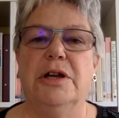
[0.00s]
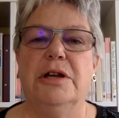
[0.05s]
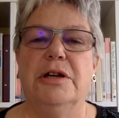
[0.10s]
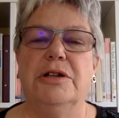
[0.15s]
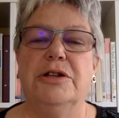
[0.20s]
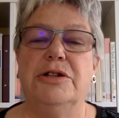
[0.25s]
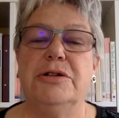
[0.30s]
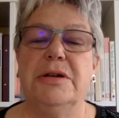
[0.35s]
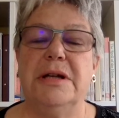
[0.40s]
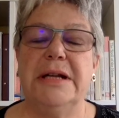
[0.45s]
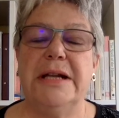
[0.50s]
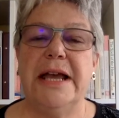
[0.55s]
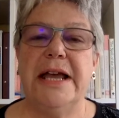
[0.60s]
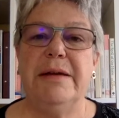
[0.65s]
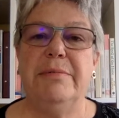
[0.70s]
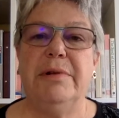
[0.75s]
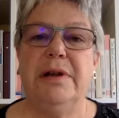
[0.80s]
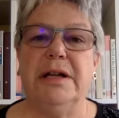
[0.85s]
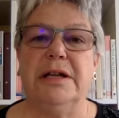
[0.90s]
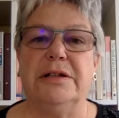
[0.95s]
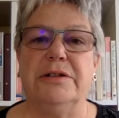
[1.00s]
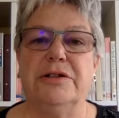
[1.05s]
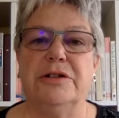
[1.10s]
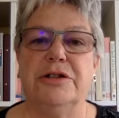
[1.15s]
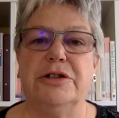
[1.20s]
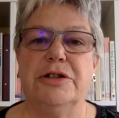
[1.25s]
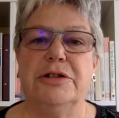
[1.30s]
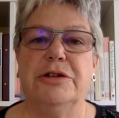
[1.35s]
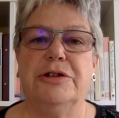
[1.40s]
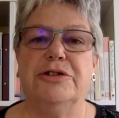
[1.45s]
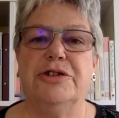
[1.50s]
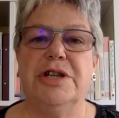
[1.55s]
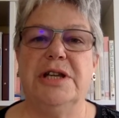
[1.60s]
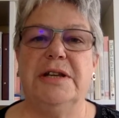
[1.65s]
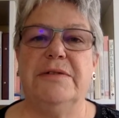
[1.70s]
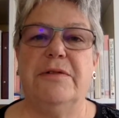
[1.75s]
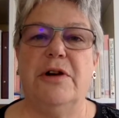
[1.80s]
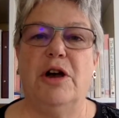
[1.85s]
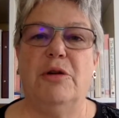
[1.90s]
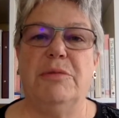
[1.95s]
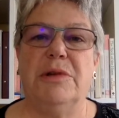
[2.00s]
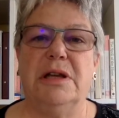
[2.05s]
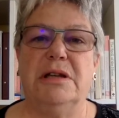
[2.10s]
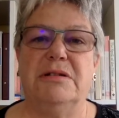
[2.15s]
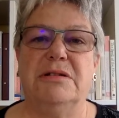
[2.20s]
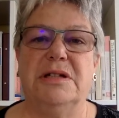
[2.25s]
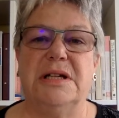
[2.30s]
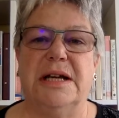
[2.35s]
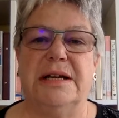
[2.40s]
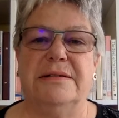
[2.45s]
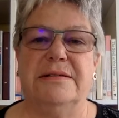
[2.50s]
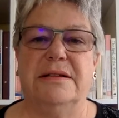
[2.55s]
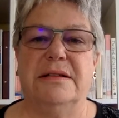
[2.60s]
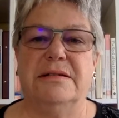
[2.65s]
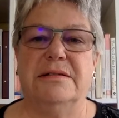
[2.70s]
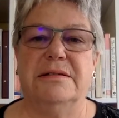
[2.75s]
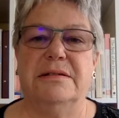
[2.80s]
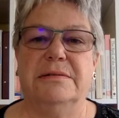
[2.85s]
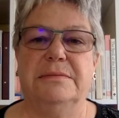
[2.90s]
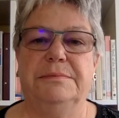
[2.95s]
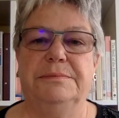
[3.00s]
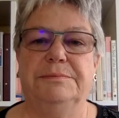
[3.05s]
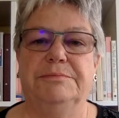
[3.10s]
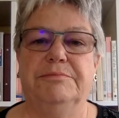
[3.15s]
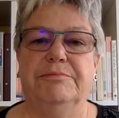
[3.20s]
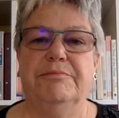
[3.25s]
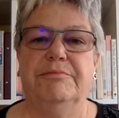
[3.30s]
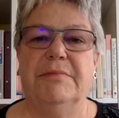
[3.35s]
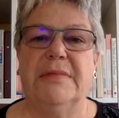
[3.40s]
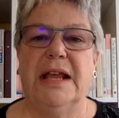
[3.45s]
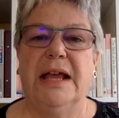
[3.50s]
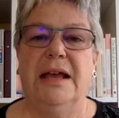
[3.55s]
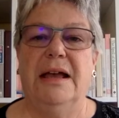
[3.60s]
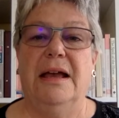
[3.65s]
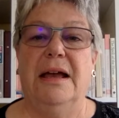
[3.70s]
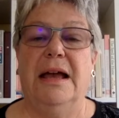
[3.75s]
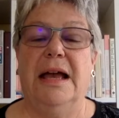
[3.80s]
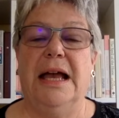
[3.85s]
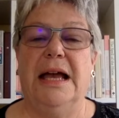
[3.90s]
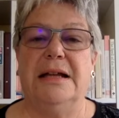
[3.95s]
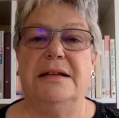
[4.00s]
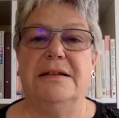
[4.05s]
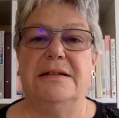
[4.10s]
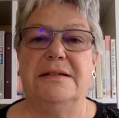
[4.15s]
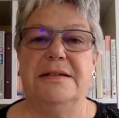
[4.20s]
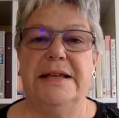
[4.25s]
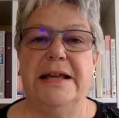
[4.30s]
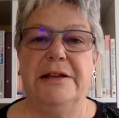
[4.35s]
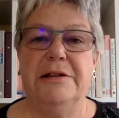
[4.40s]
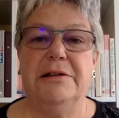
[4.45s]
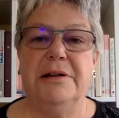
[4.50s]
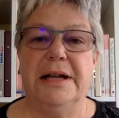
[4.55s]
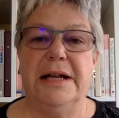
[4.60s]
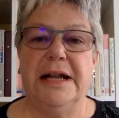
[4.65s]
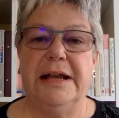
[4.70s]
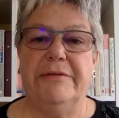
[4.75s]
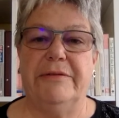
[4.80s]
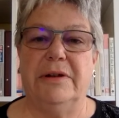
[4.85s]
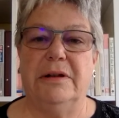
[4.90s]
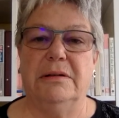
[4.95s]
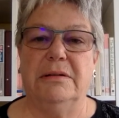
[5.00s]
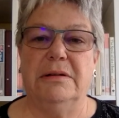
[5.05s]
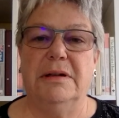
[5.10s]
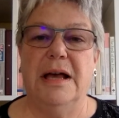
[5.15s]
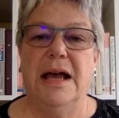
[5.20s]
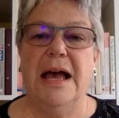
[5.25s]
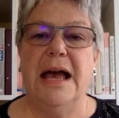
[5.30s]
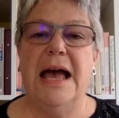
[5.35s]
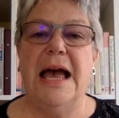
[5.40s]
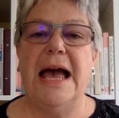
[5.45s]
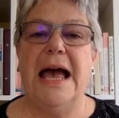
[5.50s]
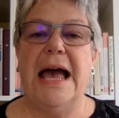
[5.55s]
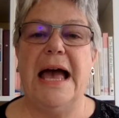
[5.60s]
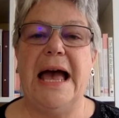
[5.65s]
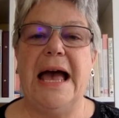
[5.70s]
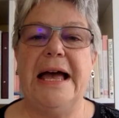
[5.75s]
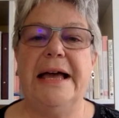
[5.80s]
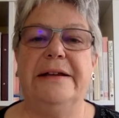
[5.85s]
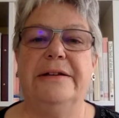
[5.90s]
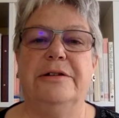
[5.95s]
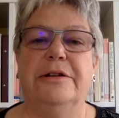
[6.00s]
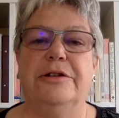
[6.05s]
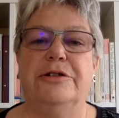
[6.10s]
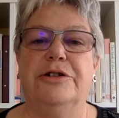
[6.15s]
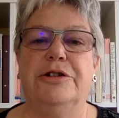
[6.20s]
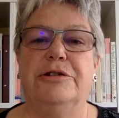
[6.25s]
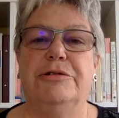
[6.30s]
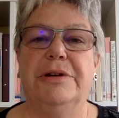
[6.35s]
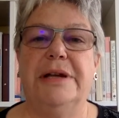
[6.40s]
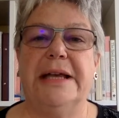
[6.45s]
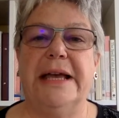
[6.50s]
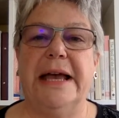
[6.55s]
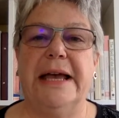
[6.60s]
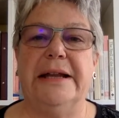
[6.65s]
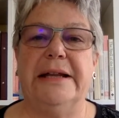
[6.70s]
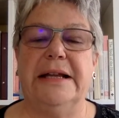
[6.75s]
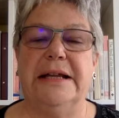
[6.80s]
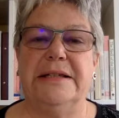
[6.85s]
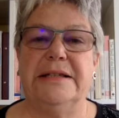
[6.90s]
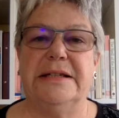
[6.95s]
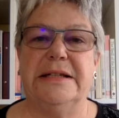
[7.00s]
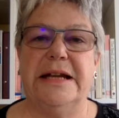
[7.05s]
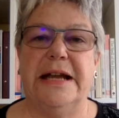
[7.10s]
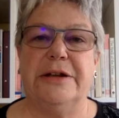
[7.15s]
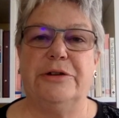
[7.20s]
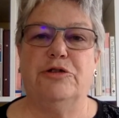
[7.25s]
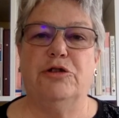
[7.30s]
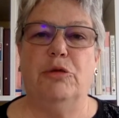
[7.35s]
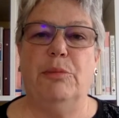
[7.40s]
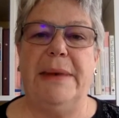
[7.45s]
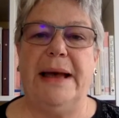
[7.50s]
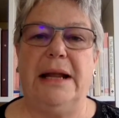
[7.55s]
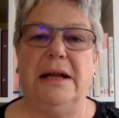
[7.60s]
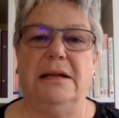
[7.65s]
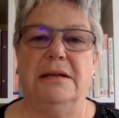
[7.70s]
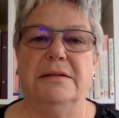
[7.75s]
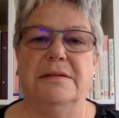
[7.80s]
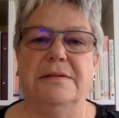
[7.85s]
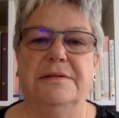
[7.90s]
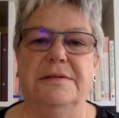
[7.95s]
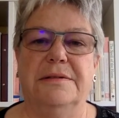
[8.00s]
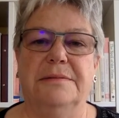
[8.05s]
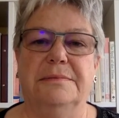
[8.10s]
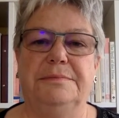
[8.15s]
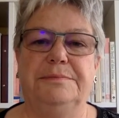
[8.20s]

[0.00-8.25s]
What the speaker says: to enable it to achieve homeostasis at a cellular level and to regain its natural balance.